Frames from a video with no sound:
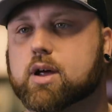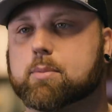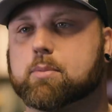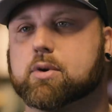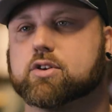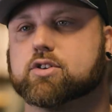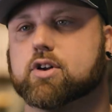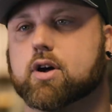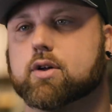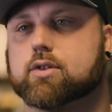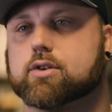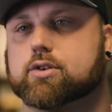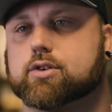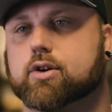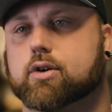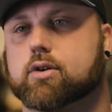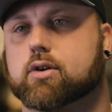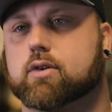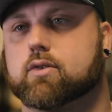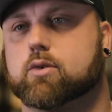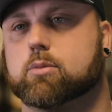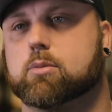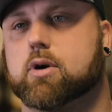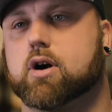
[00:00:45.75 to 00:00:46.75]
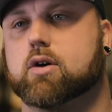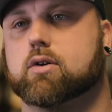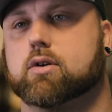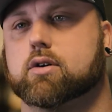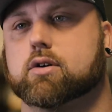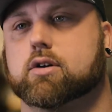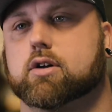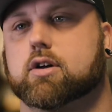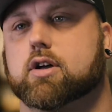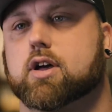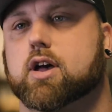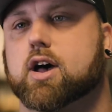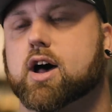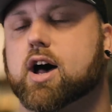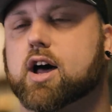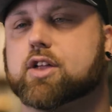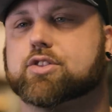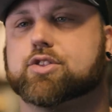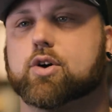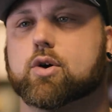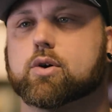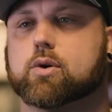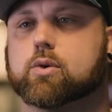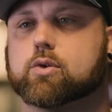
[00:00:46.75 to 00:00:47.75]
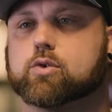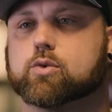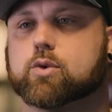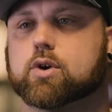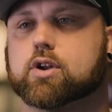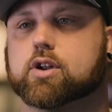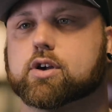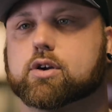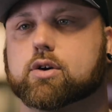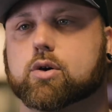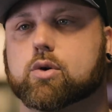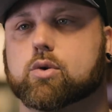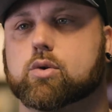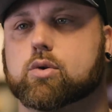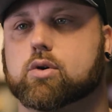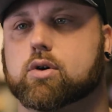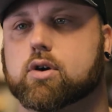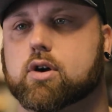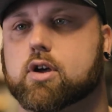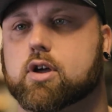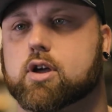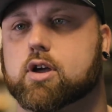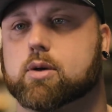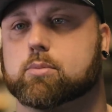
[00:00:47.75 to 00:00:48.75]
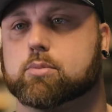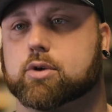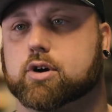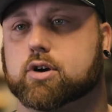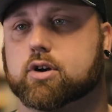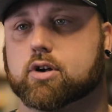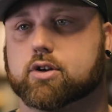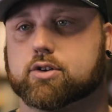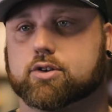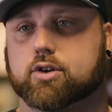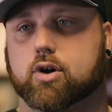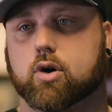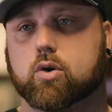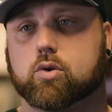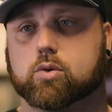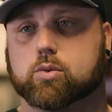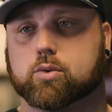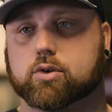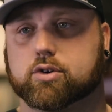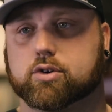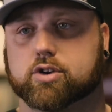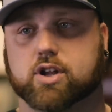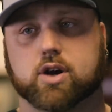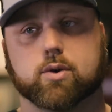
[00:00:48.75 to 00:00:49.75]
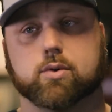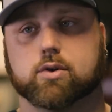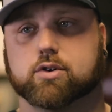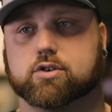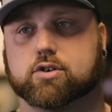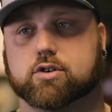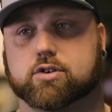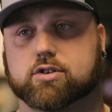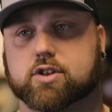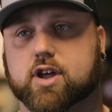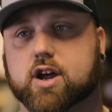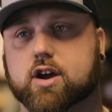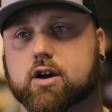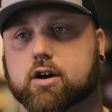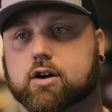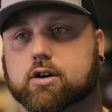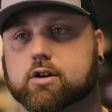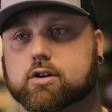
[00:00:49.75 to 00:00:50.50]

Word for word: time I saw the turnover ball, I thought it was really cool because the old ones, they were just there.